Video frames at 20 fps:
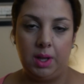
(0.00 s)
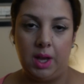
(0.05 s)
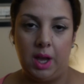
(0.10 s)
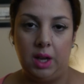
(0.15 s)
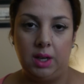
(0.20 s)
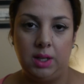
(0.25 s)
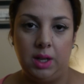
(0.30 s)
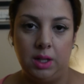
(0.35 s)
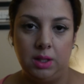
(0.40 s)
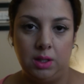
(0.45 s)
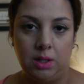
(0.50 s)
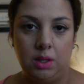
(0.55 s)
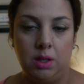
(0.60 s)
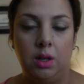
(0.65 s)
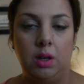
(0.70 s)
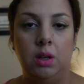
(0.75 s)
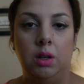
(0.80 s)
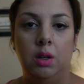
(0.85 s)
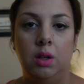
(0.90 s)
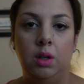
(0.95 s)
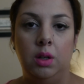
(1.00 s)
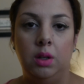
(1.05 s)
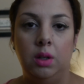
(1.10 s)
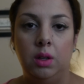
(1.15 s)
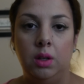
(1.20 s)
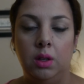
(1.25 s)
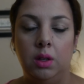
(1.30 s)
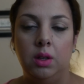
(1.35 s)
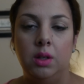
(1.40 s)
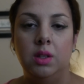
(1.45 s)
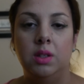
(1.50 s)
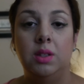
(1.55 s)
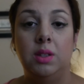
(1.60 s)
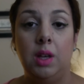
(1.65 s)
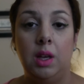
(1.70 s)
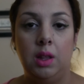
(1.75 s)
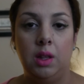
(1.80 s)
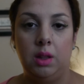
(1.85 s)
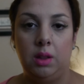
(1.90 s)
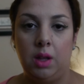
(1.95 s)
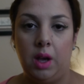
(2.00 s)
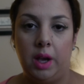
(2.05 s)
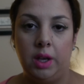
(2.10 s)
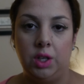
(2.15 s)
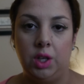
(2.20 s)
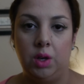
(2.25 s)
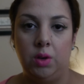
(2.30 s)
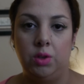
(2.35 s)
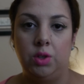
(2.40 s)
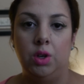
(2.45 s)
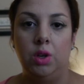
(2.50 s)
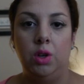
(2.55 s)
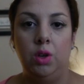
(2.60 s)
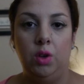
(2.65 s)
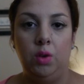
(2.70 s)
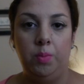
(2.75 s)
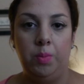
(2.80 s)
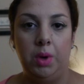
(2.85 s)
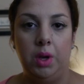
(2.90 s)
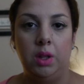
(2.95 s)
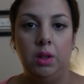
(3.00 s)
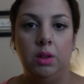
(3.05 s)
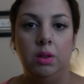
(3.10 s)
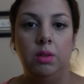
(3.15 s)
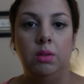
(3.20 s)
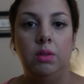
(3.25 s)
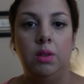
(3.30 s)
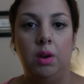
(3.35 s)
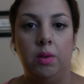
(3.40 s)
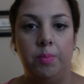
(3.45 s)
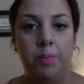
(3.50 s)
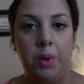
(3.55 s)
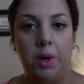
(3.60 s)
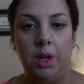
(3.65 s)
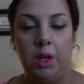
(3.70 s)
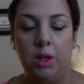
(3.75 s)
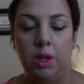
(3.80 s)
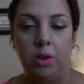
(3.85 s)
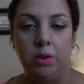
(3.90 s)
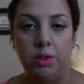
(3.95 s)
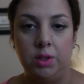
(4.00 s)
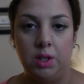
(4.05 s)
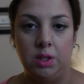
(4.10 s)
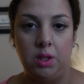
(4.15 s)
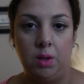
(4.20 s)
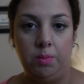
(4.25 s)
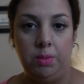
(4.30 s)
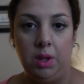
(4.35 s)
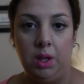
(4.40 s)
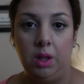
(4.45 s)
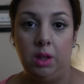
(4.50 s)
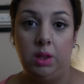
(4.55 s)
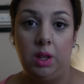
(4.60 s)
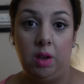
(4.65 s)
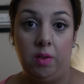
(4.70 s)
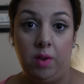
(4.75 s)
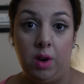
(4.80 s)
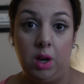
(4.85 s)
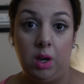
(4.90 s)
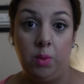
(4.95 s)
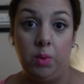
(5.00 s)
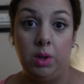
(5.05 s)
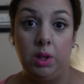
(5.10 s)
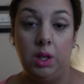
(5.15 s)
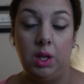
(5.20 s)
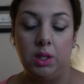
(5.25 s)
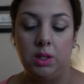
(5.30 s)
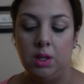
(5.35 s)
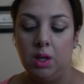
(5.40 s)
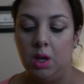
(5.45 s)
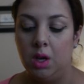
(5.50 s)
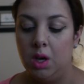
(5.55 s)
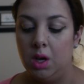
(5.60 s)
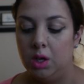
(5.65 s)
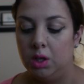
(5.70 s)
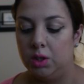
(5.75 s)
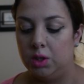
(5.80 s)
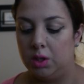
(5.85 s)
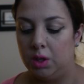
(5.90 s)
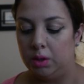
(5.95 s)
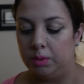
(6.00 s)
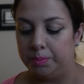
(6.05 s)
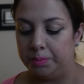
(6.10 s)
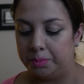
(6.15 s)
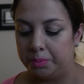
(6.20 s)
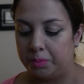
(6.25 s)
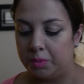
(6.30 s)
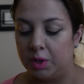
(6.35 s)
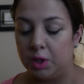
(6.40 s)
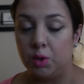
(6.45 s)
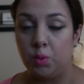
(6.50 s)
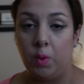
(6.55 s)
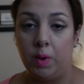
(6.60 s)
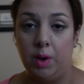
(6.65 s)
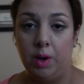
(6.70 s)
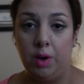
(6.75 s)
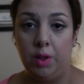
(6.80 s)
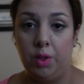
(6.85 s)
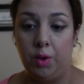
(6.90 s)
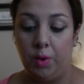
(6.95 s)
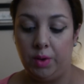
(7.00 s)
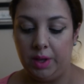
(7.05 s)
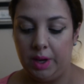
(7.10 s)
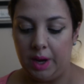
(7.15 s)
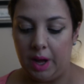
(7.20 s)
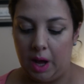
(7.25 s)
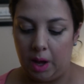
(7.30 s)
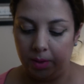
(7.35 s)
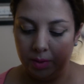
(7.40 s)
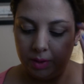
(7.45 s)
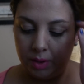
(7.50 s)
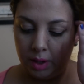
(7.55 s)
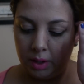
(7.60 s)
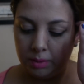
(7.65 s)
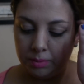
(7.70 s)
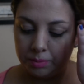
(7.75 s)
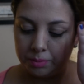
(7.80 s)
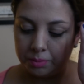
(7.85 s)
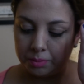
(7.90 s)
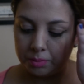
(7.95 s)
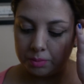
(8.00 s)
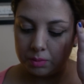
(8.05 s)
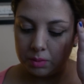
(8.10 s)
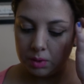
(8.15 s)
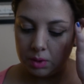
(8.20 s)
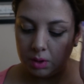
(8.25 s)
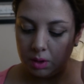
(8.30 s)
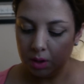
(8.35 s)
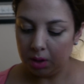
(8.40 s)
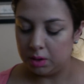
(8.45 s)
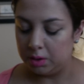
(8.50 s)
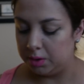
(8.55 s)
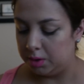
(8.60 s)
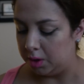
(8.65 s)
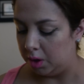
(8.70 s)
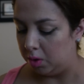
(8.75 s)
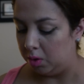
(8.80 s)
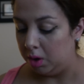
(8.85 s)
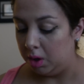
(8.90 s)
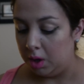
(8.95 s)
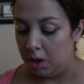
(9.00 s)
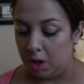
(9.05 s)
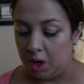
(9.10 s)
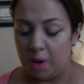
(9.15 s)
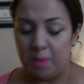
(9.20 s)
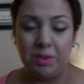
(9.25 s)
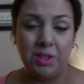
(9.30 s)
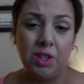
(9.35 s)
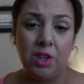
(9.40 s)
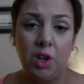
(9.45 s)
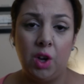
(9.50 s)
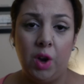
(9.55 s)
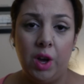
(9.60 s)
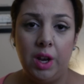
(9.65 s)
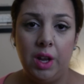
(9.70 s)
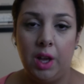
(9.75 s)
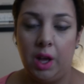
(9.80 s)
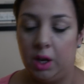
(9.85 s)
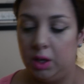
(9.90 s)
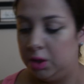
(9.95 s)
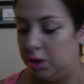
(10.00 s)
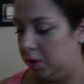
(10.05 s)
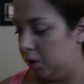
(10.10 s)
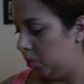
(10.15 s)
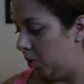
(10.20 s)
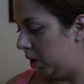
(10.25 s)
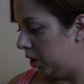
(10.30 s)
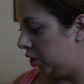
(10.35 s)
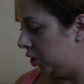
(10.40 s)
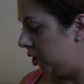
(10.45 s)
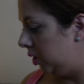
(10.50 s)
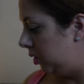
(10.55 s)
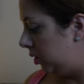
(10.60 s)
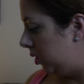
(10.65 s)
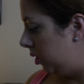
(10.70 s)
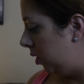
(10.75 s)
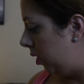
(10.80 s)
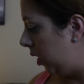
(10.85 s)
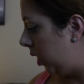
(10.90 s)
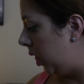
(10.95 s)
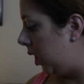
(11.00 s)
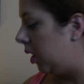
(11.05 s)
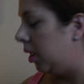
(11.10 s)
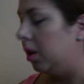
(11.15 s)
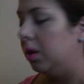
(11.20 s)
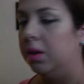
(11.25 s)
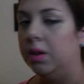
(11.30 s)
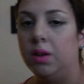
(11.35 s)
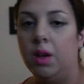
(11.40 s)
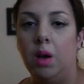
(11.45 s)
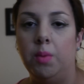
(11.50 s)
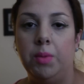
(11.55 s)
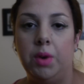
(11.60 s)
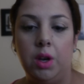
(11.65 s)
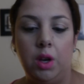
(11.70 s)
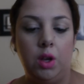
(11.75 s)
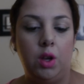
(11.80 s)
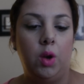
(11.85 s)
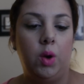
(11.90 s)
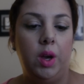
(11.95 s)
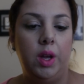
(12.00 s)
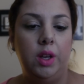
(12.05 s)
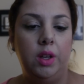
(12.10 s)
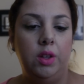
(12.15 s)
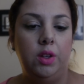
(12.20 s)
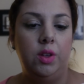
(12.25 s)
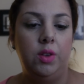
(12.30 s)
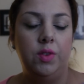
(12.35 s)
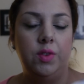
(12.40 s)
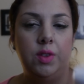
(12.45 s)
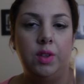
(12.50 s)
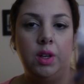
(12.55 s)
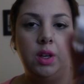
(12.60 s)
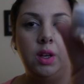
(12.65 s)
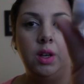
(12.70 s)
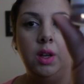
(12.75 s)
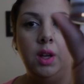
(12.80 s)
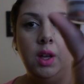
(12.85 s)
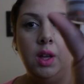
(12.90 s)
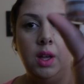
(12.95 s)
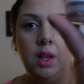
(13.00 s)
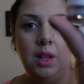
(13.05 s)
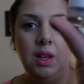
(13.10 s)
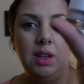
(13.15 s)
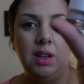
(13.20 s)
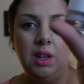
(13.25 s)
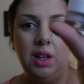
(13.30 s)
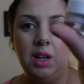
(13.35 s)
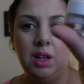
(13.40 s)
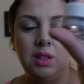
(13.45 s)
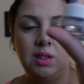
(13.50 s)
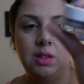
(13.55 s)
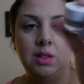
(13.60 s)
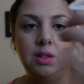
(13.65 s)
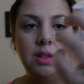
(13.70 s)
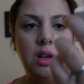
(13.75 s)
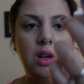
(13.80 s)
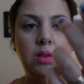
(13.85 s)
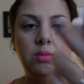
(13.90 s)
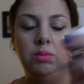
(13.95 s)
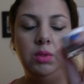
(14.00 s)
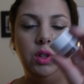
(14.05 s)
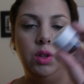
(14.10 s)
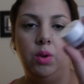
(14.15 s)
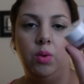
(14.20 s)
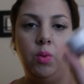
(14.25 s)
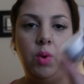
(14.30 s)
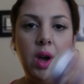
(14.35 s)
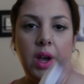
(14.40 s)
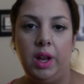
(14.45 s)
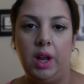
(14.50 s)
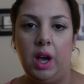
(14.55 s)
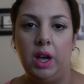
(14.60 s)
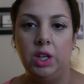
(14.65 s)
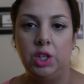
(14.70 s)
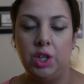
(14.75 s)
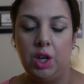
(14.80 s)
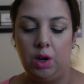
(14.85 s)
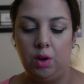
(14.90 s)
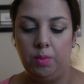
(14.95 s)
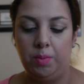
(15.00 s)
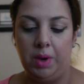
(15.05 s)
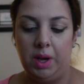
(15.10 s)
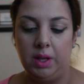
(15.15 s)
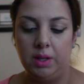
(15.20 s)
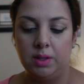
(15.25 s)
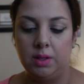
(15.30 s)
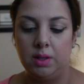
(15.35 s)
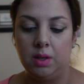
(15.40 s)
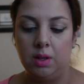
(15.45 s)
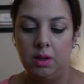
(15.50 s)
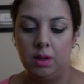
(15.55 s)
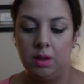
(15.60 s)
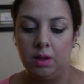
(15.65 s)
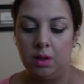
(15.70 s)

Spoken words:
Decay tends to say that the eyeshadows are new, but they're pretty close to something that they've already released. So just wanted to throw that out there. So I'm just going to go ahead and get into swatches. I'm going to go ahead and use the NYX Little White eyeshadow base